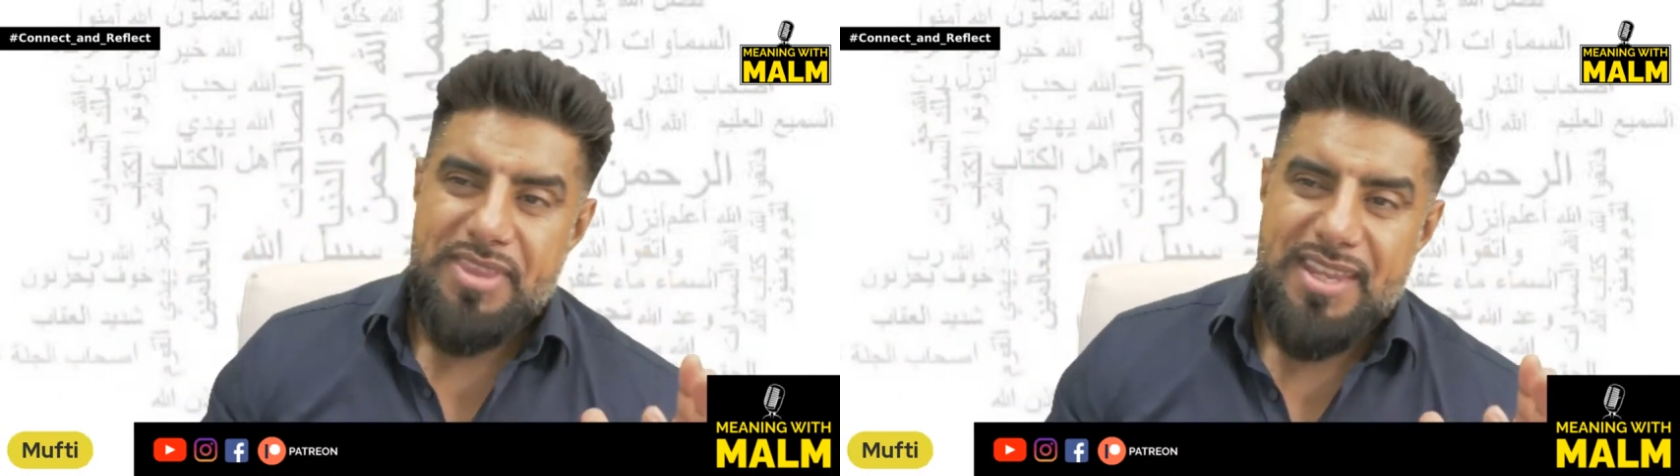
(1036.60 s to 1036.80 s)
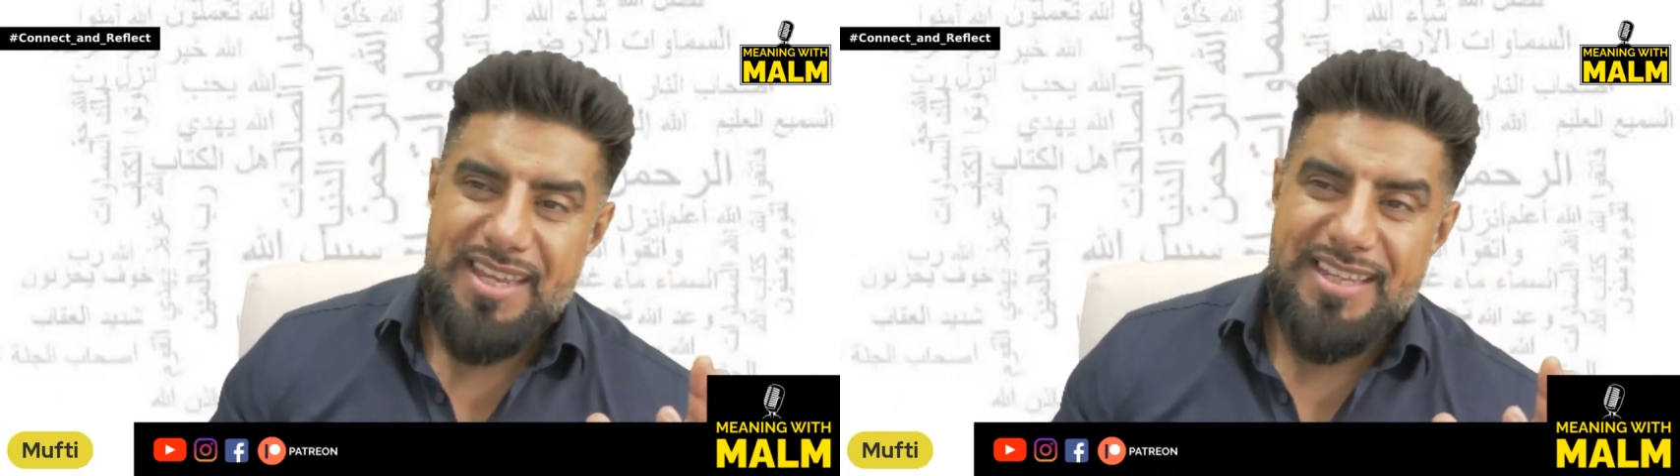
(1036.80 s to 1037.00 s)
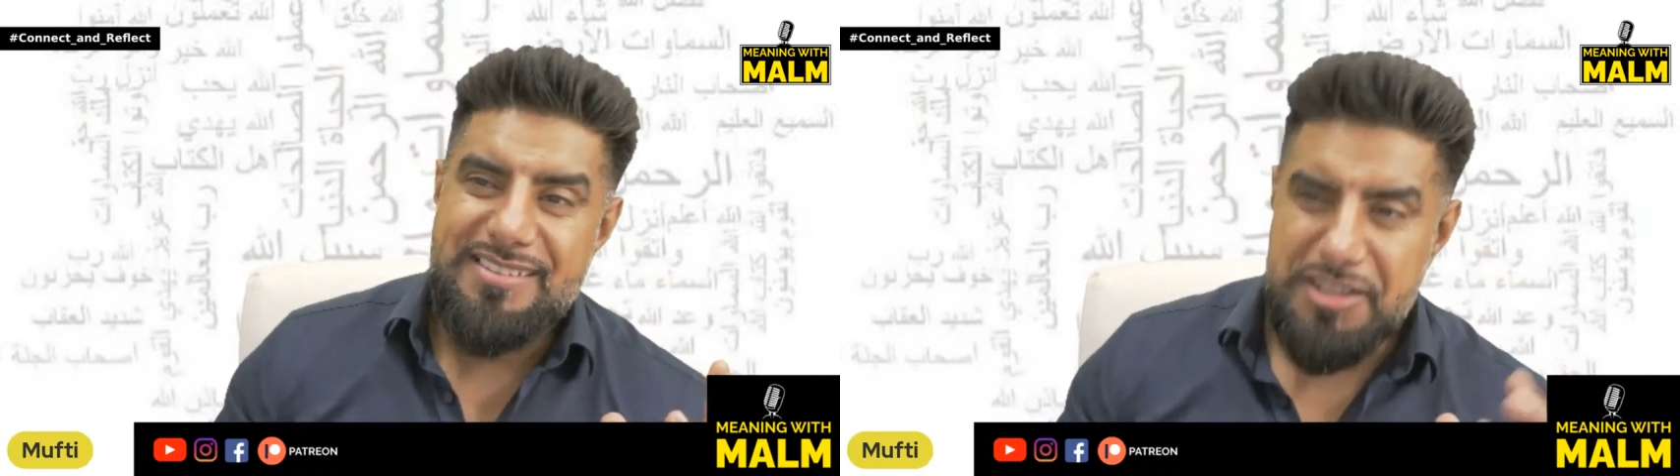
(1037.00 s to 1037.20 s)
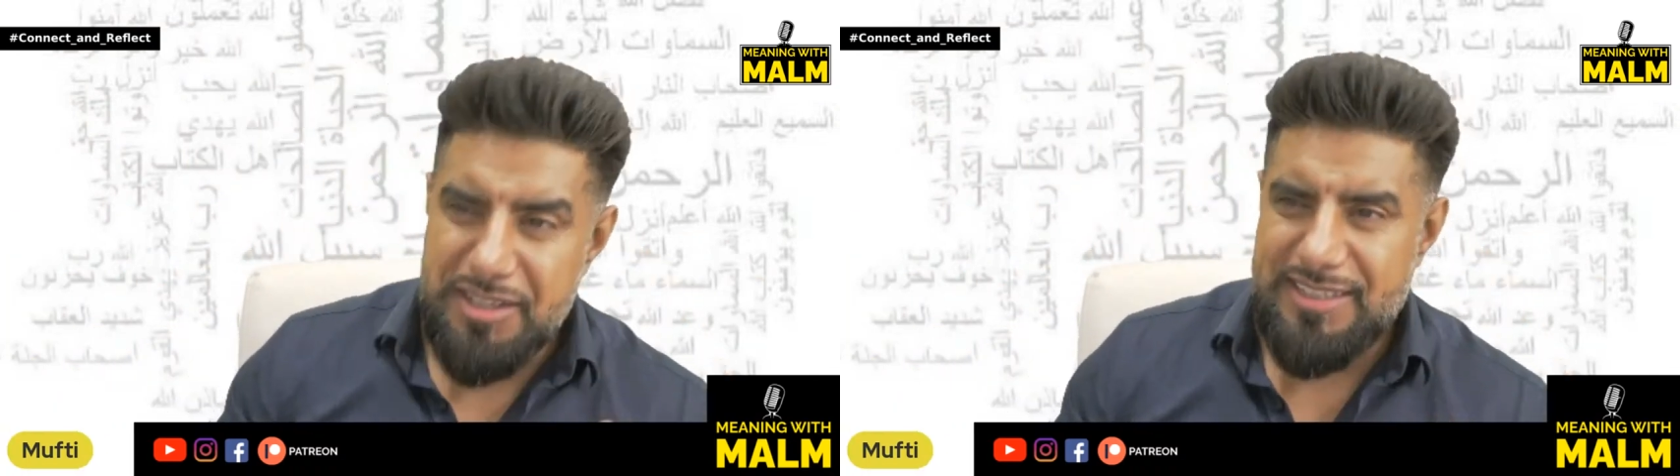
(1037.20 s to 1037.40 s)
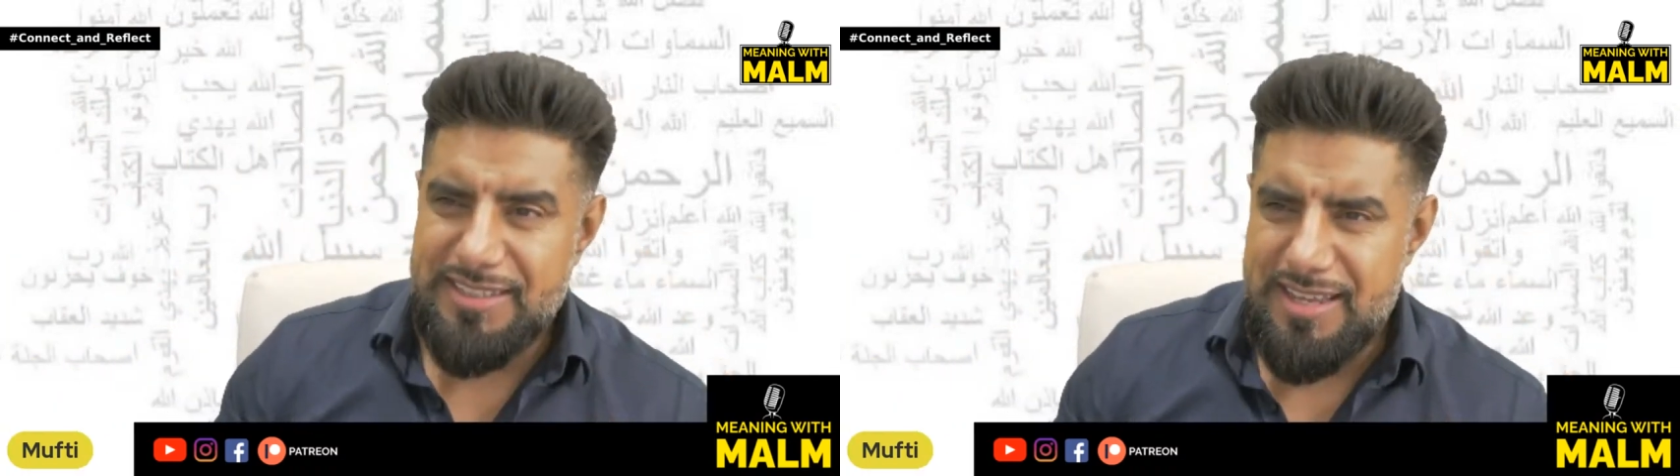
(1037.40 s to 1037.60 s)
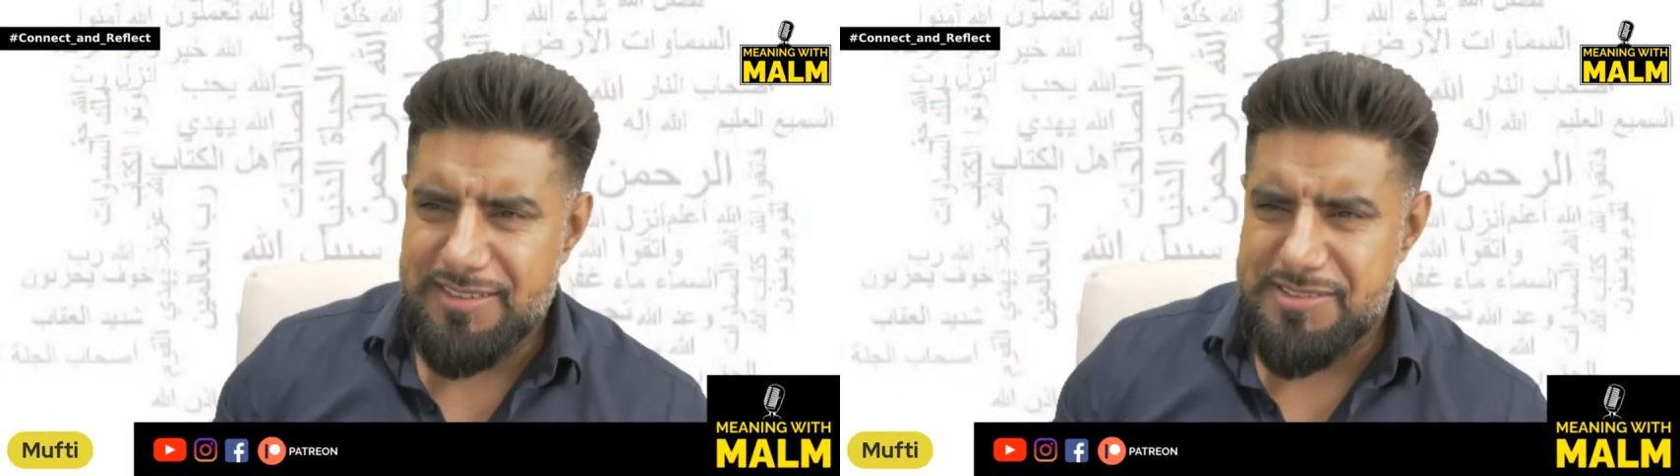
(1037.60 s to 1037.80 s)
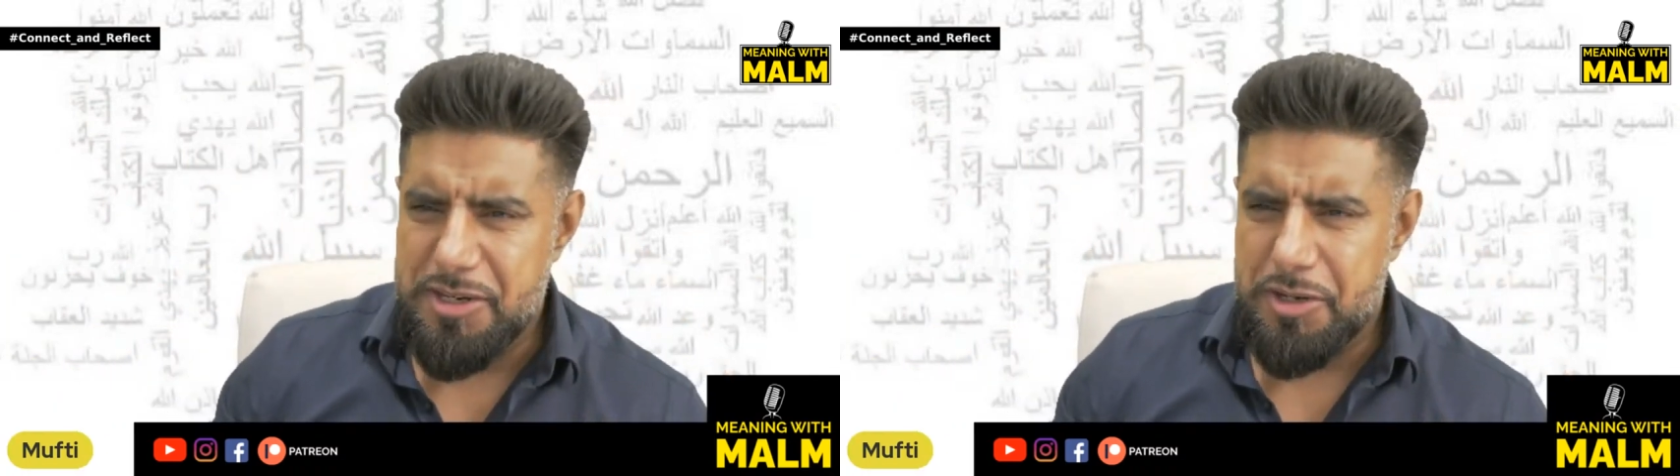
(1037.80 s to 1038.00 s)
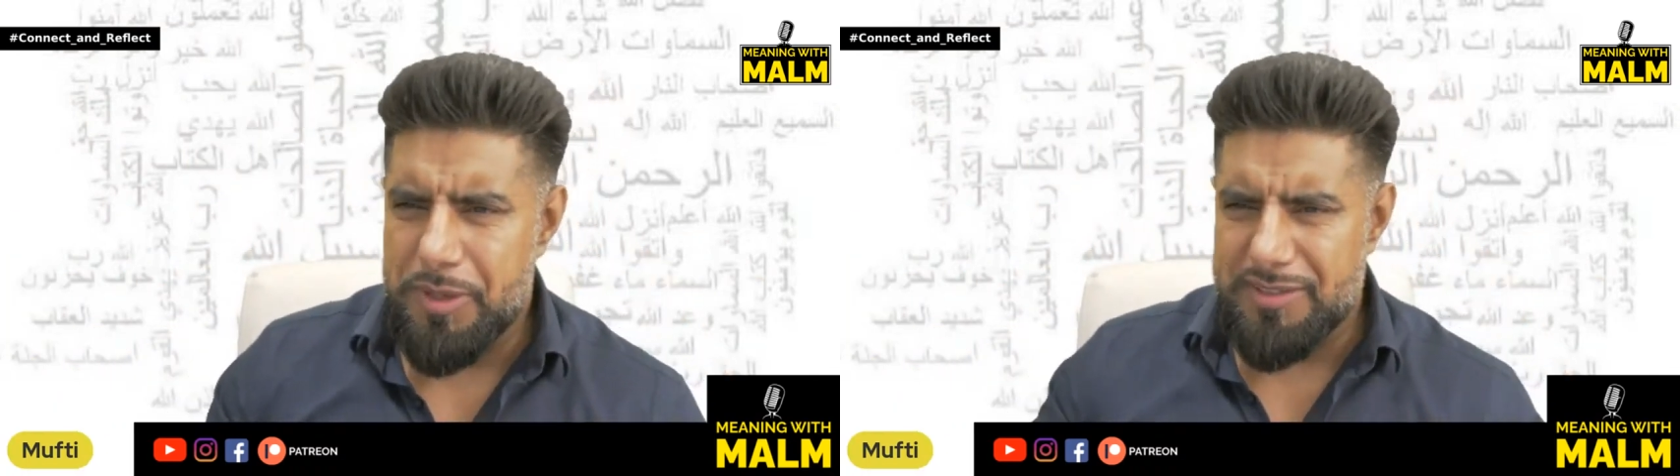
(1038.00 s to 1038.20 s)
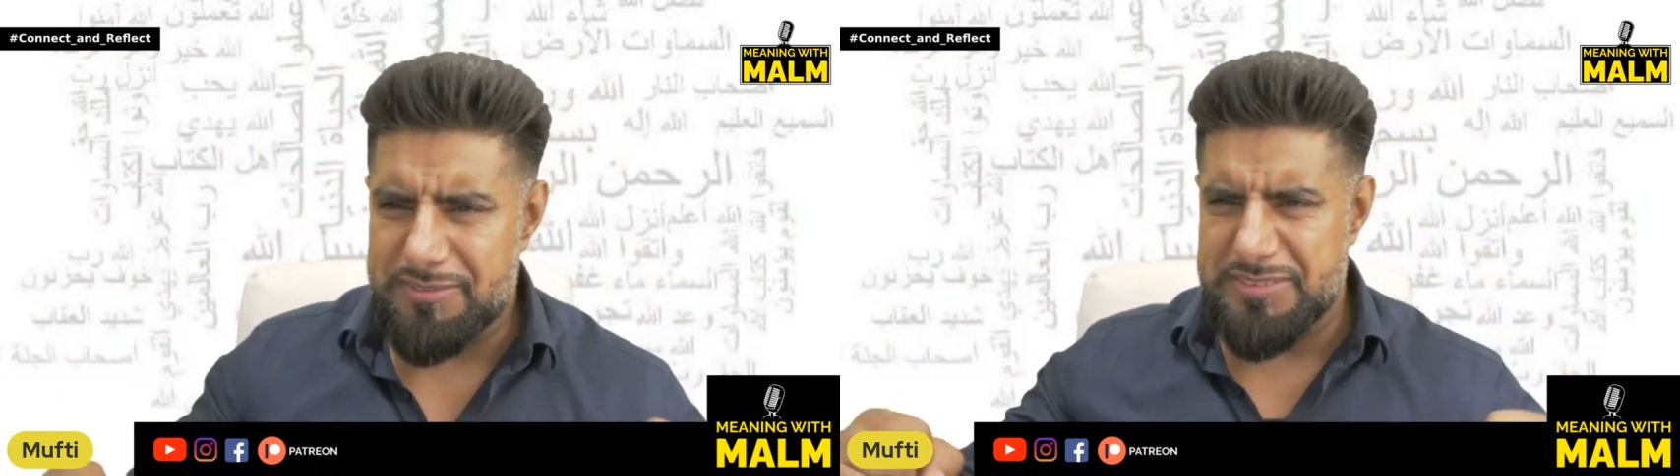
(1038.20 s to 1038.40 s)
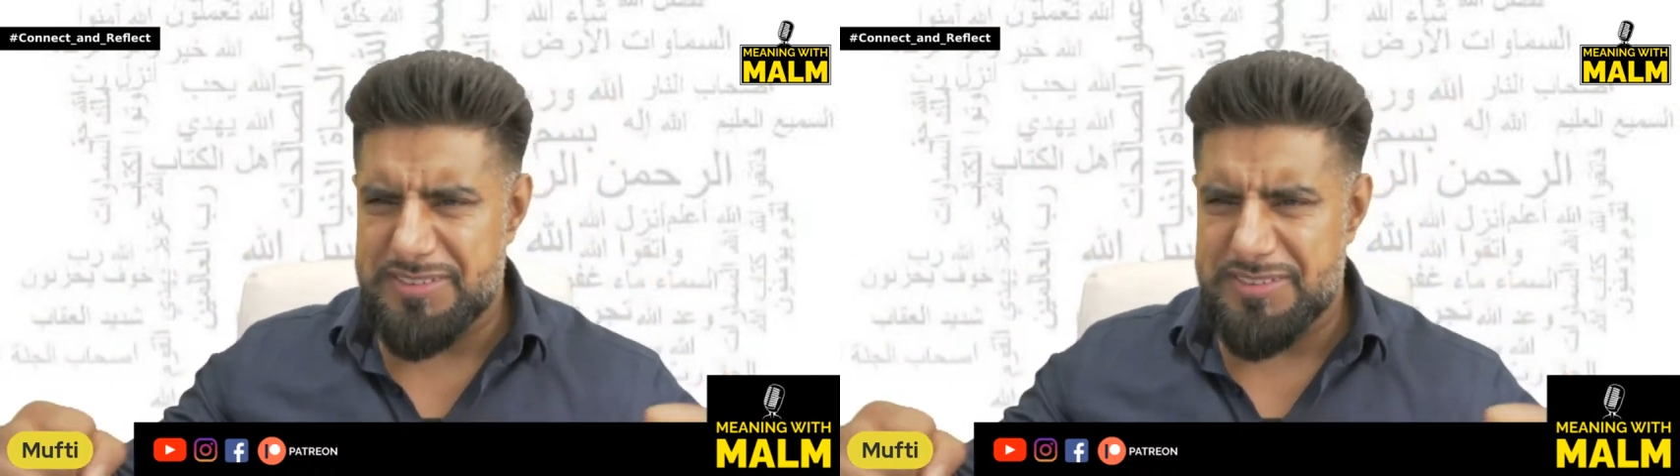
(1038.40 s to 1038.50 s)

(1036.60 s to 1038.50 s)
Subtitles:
in his early days, you know, when,